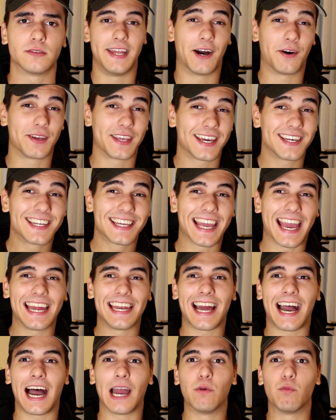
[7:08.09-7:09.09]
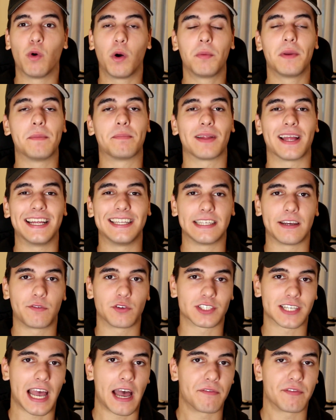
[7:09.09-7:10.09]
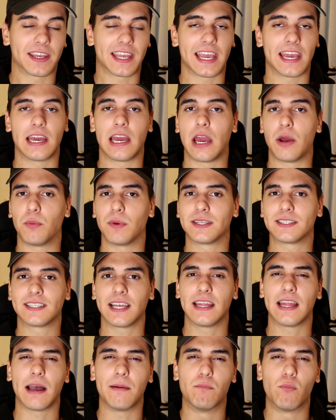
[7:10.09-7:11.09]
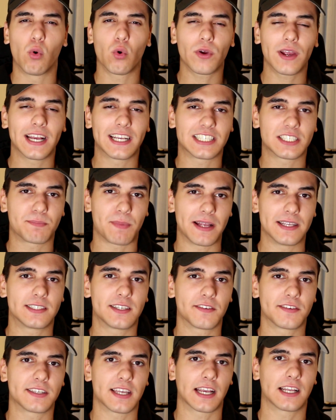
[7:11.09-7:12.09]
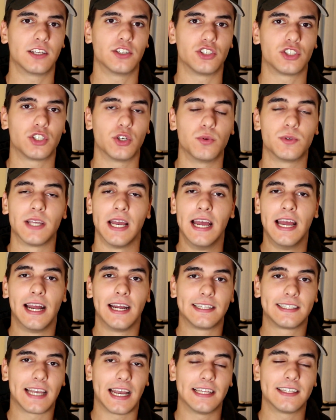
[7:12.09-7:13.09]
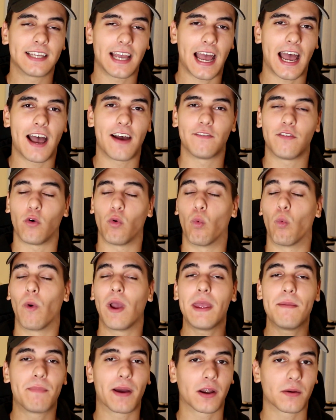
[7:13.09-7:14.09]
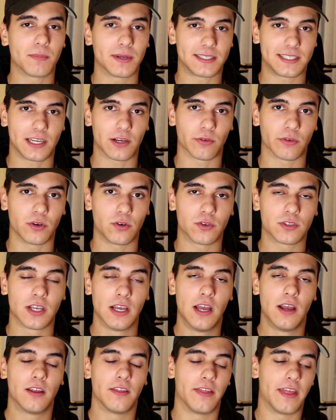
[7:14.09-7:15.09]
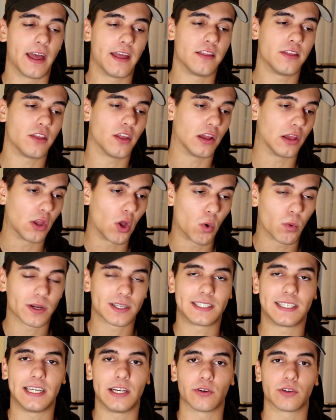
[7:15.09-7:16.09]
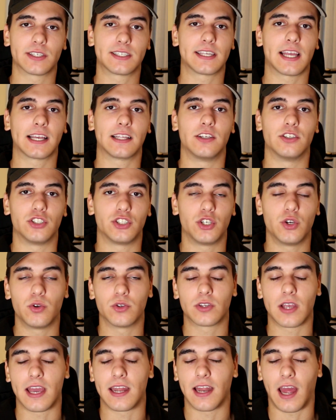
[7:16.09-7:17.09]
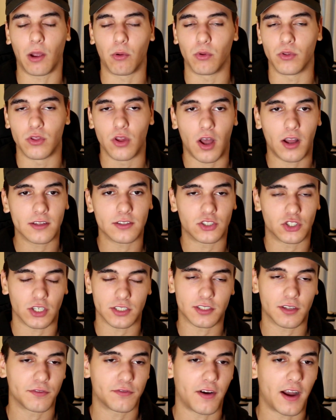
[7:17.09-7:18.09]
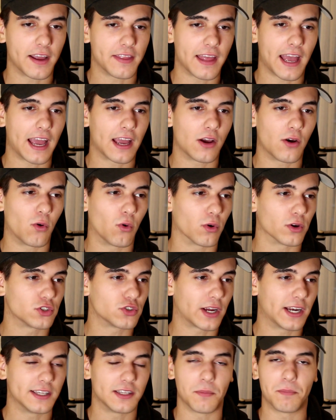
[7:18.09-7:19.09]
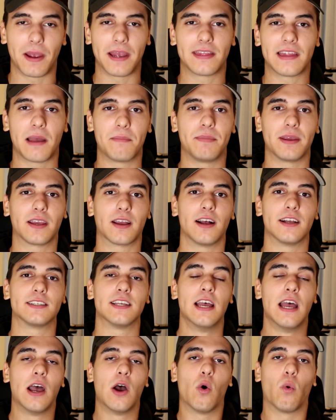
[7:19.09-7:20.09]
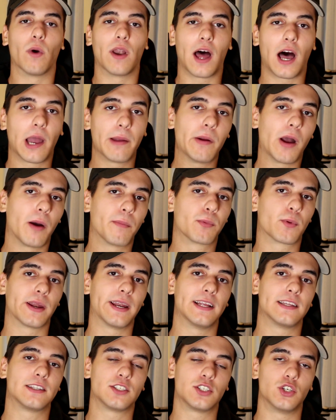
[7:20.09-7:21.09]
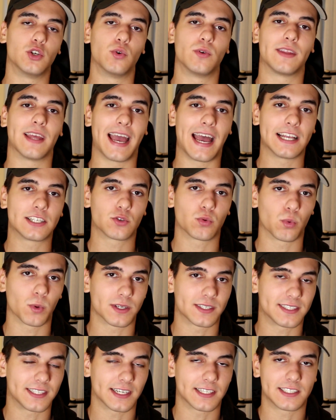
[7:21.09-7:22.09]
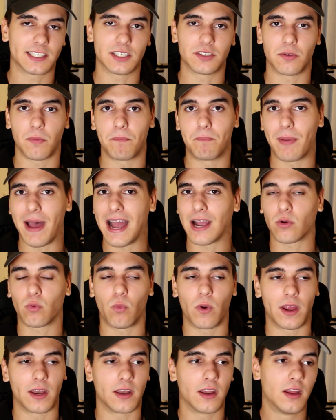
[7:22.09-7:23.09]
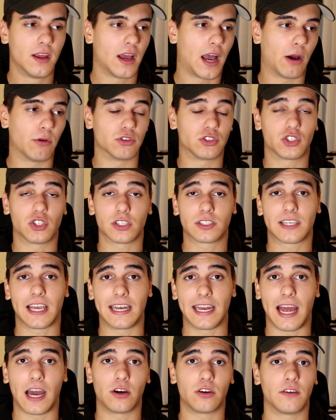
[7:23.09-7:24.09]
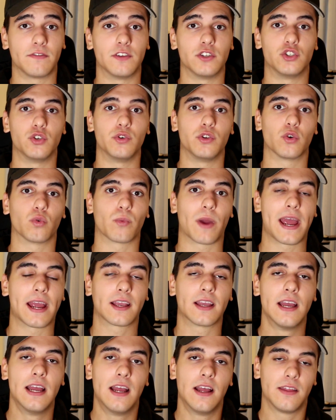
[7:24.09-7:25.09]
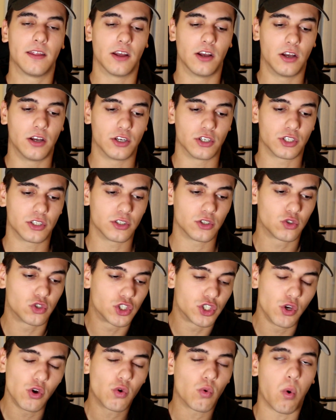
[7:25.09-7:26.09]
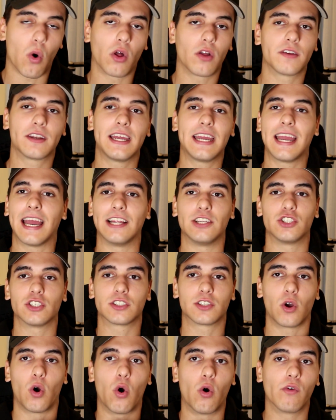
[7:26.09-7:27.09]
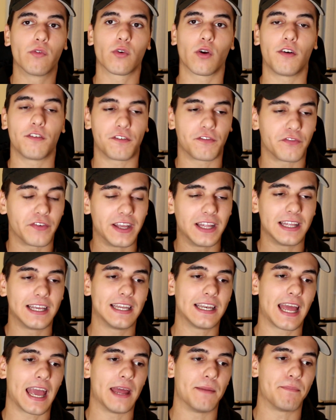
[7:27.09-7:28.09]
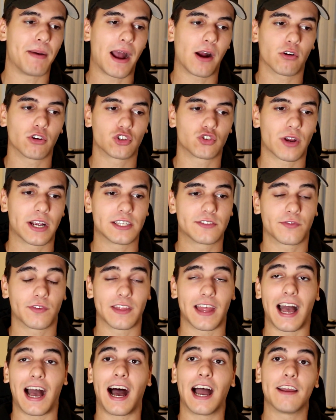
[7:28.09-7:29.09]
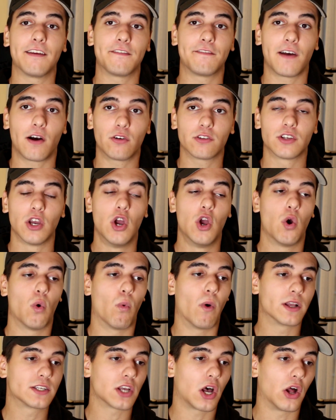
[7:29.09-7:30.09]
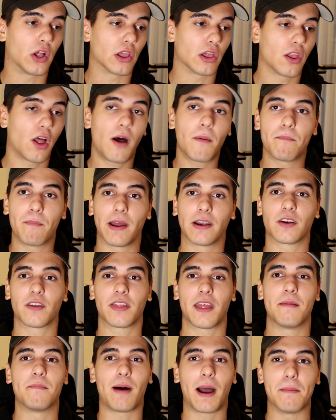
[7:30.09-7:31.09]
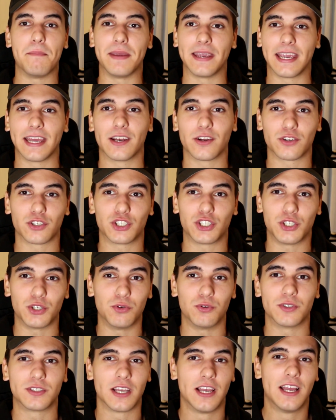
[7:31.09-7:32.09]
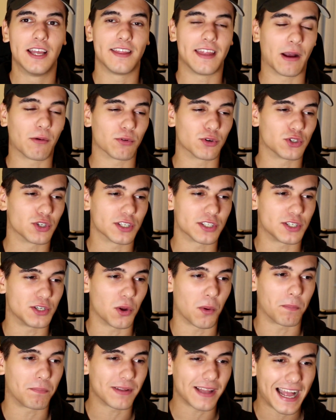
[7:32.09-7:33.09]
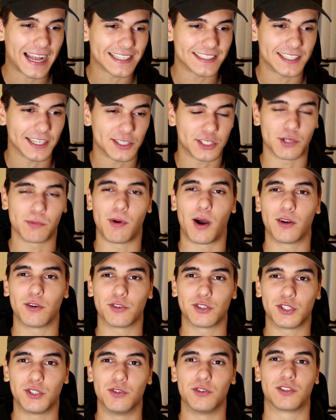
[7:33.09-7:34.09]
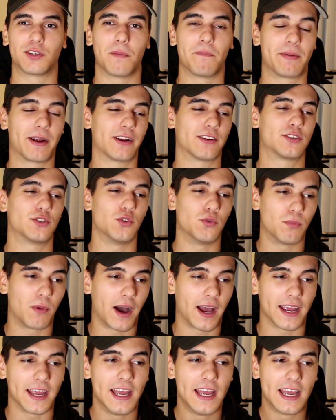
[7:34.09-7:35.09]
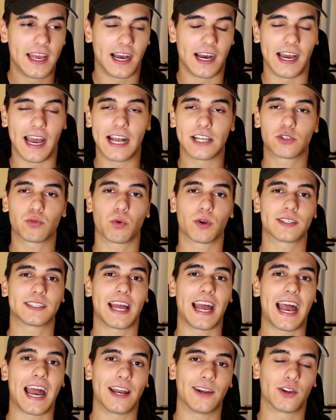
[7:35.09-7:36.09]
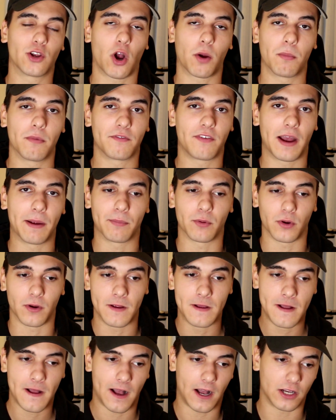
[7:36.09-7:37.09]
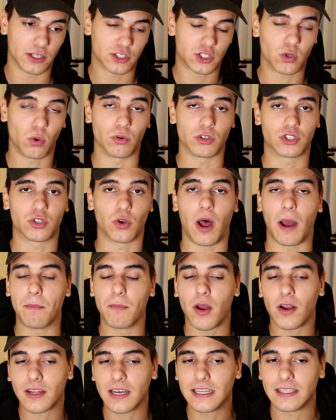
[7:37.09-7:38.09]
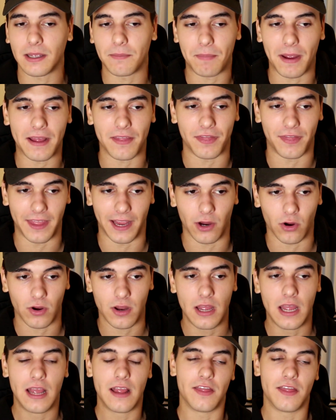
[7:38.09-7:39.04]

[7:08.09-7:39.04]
Now, yet again, I will be playing devil's advocate, and I would say that more expensive cycling shoes tend to have way better materials than the lower tier cycling shoes. And I will not justify that or try to debate that, because when I upgraded to the S-Works 6s back when I was just getting out of the junior rank, the shoe quality and just the overall feeling and power transfer that I felt was a lot better than my beginner shoes that were just, plastic Shimano shoes compared to my S-Works that had carbon fiber sole. So I'm not going to debate there.